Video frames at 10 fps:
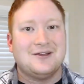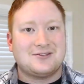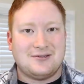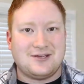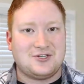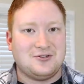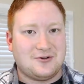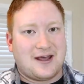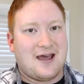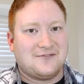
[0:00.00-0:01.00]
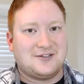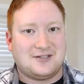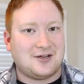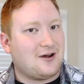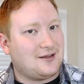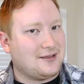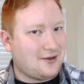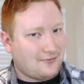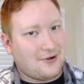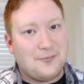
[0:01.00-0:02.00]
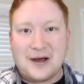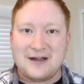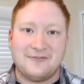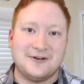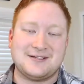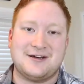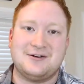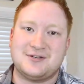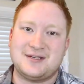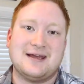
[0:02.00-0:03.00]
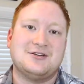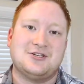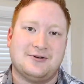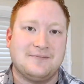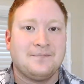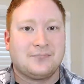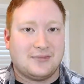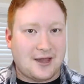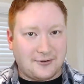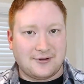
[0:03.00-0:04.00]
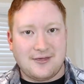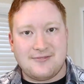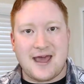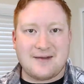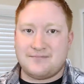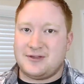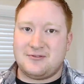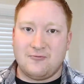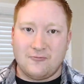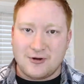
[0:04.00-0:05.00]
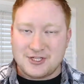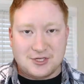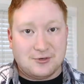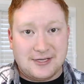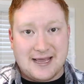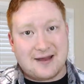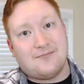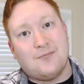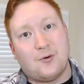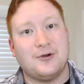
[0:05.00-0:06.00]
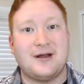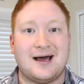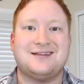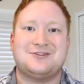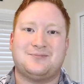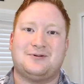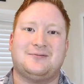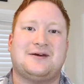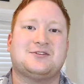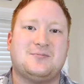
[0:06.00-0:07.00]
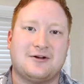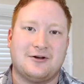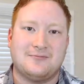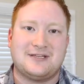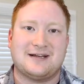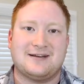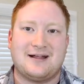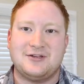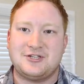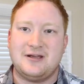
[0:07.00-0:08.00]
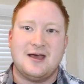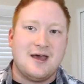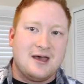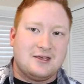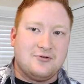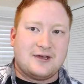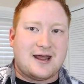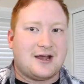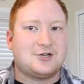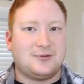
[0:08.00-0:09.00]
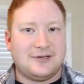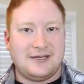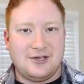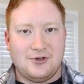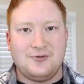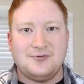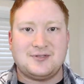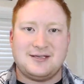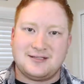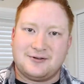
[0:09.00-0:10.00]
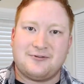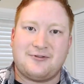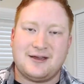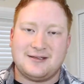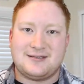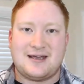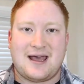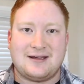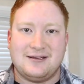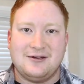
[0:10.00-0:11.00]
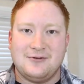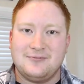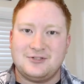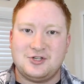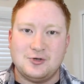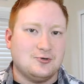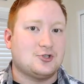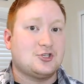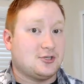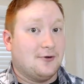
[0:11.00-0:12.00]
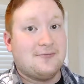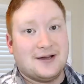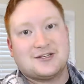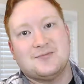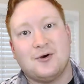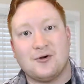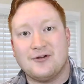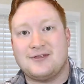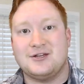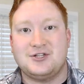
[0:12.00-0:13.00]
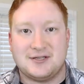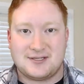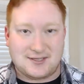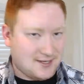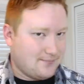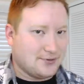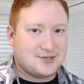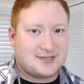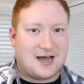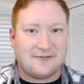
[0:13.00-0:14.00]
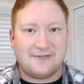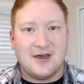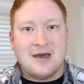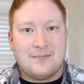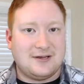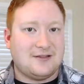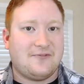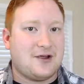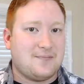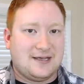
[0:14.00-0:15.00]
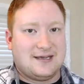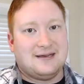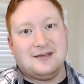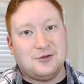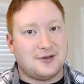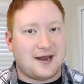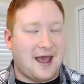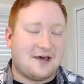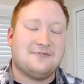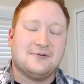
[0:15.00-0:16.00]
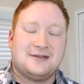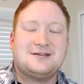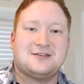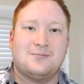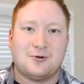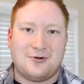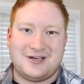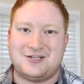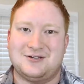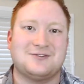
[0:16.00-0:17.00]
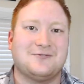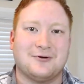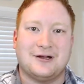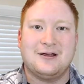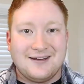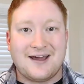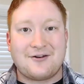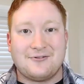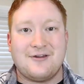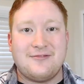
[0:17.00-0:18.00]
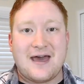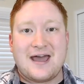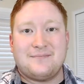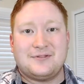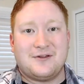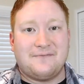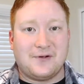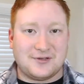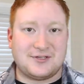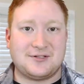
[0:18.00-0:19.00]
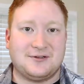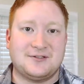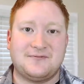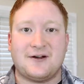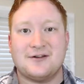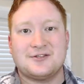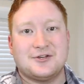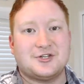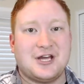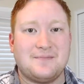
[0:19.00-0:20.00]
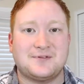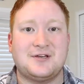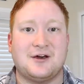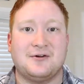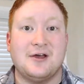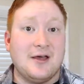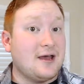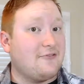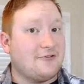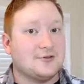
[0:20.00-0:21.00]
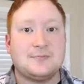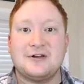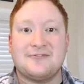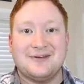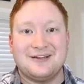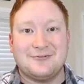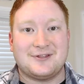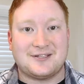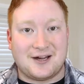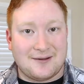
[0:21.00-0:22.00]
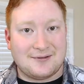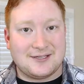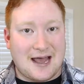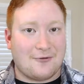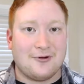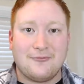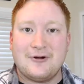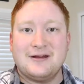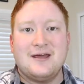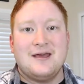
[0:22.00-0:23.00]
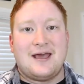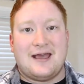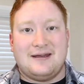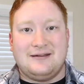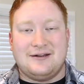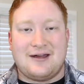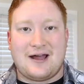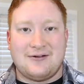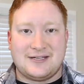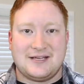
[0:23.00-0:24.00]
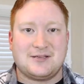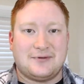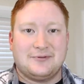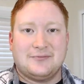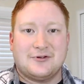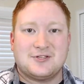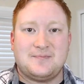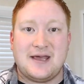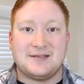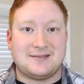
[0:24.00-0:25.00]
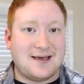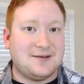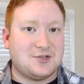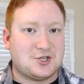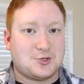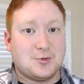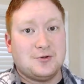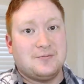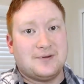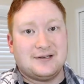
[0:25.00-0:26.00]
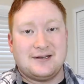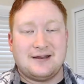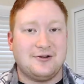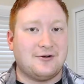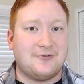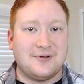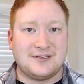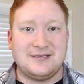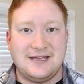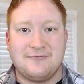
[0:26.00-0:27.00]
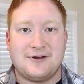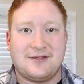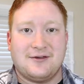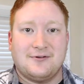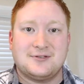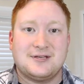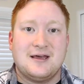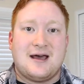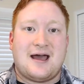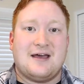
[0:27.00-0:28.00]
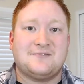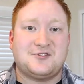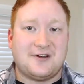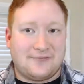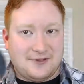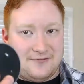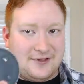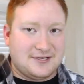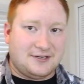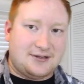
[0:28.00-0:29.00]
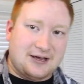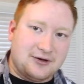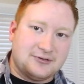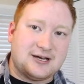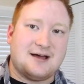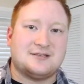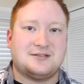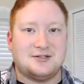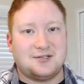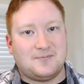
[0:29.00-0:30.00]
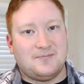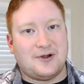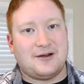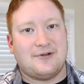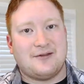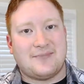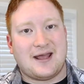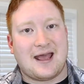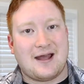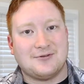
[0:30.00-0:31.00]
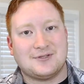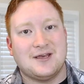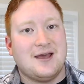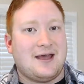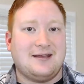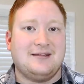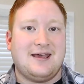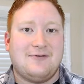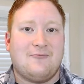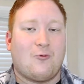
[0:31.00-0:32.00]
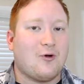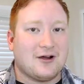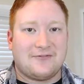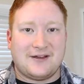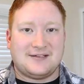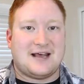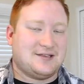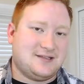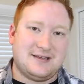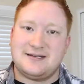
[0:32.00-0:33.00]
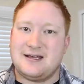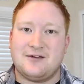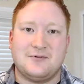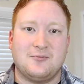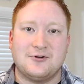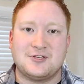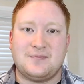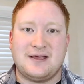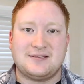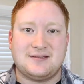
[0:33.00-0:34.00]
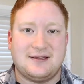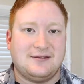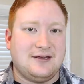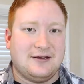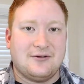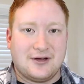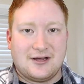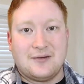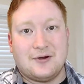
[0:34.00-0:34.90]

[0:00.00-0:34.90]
so that you don't have to talk like a robot for it to understand you. Not only that, but once you get more knowledgeable about smart home technology, you can actually use these little things to do so much more than just simple stuff. But in the very beginning, you can have really simple questions for it. Not only that, but they're versatile as far as their shapes go. Everyone's pretty familiar with the tall tower one, and how it takes up a little bit more space. That is true, but you don't always need one of those. I have several of these little Echo Dots just spread around my house, and work fantastic. They take up no more space than, a cup